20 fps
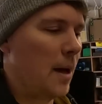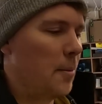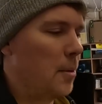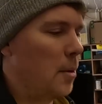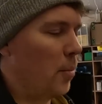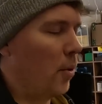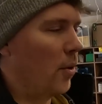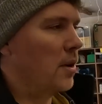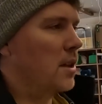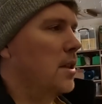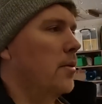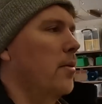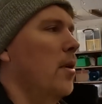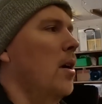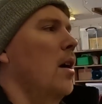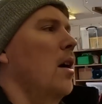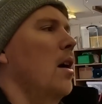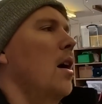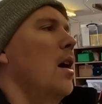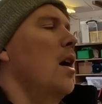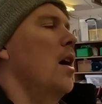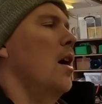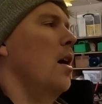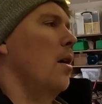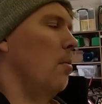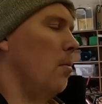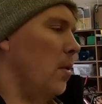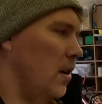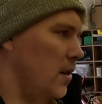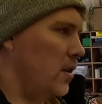how many points there are,
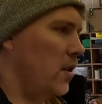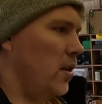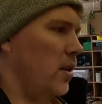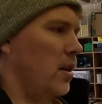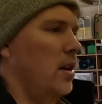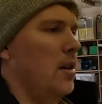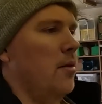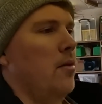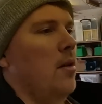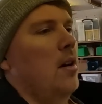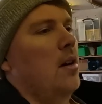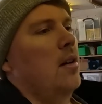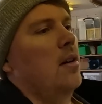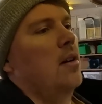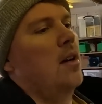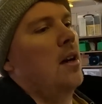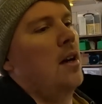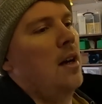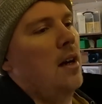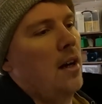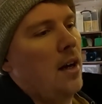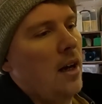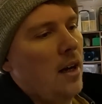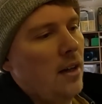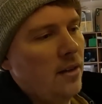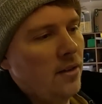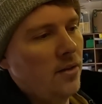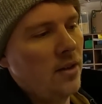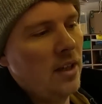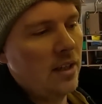what circuit they're on,
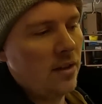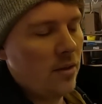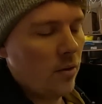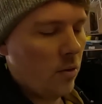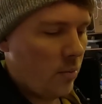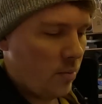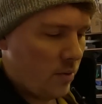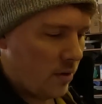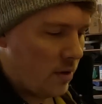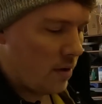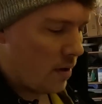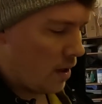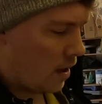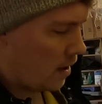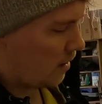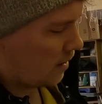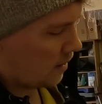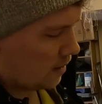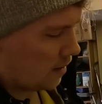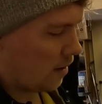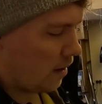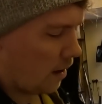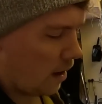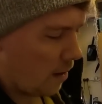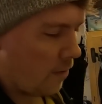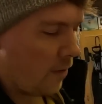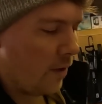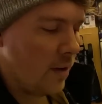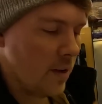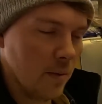and it's all a lot
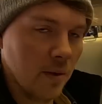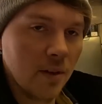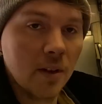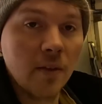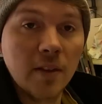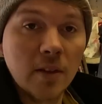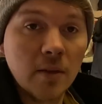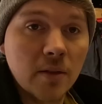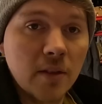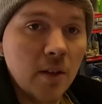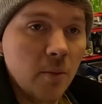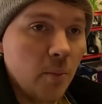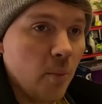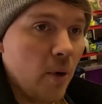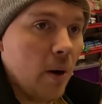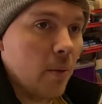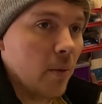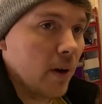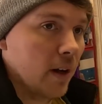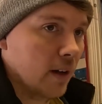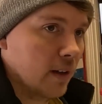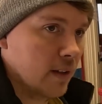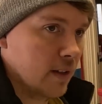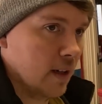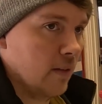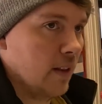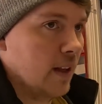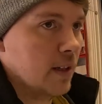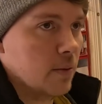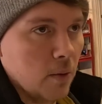of fusible stuff. It's all to do prep work,
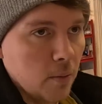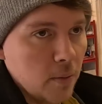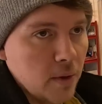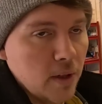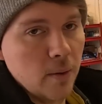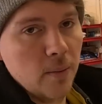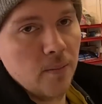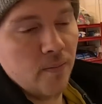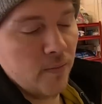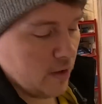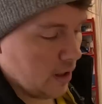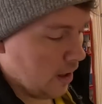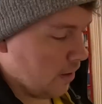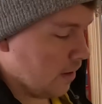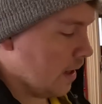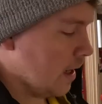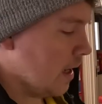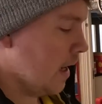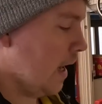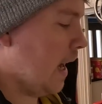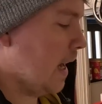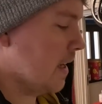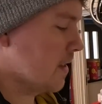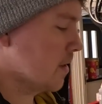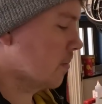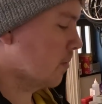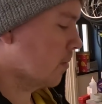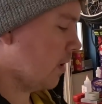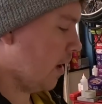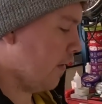so that's what we're doing. So
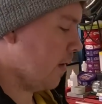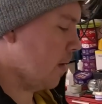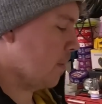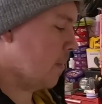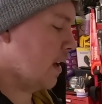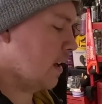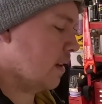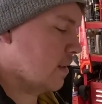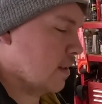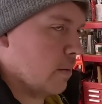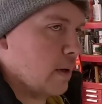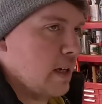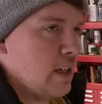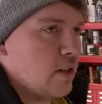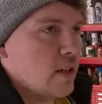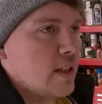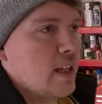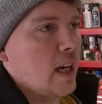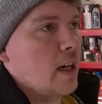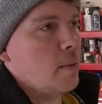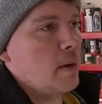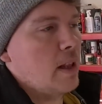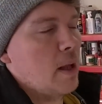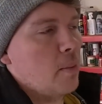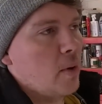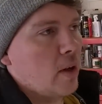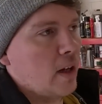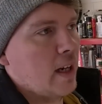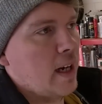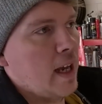Adam, carry on mate. So he's just telling me they're
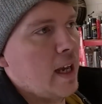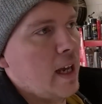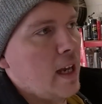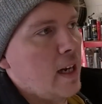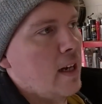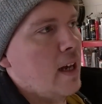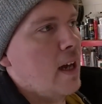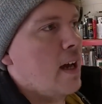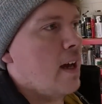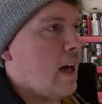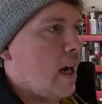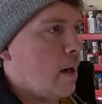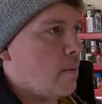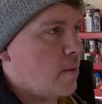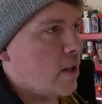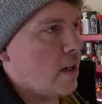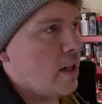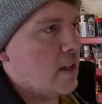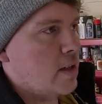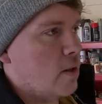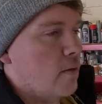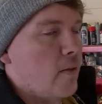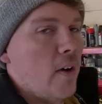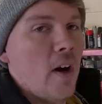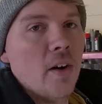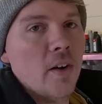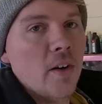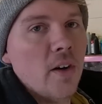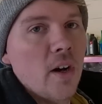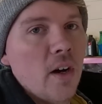plugging it in, I'm turning stuff
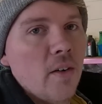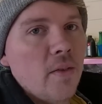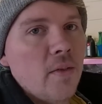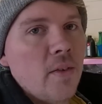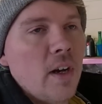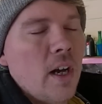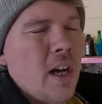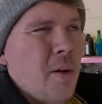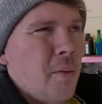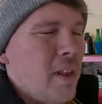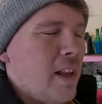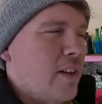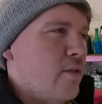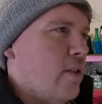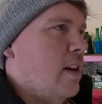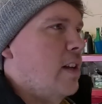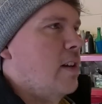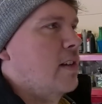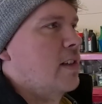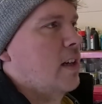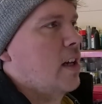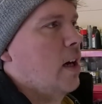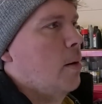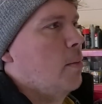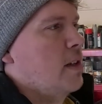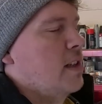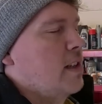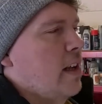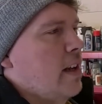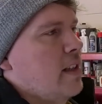on and off, but they're trying to use the
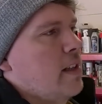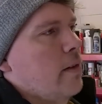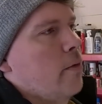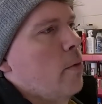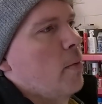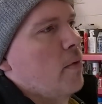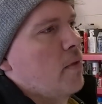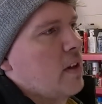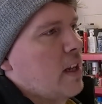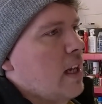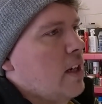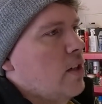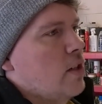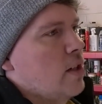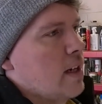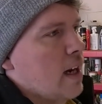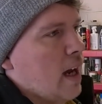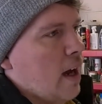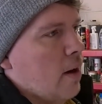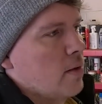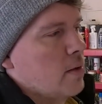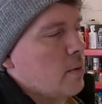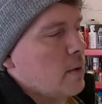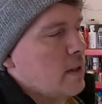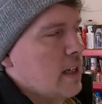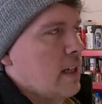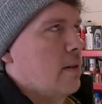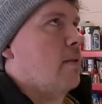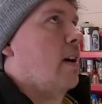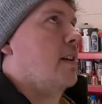common sense. They're above the kitchen now, so he
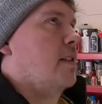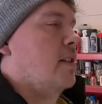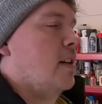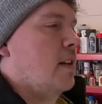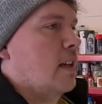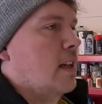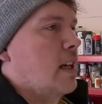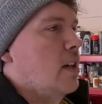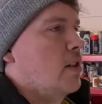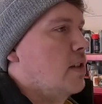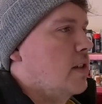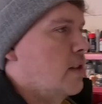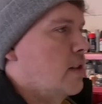said, right, turn the kitchen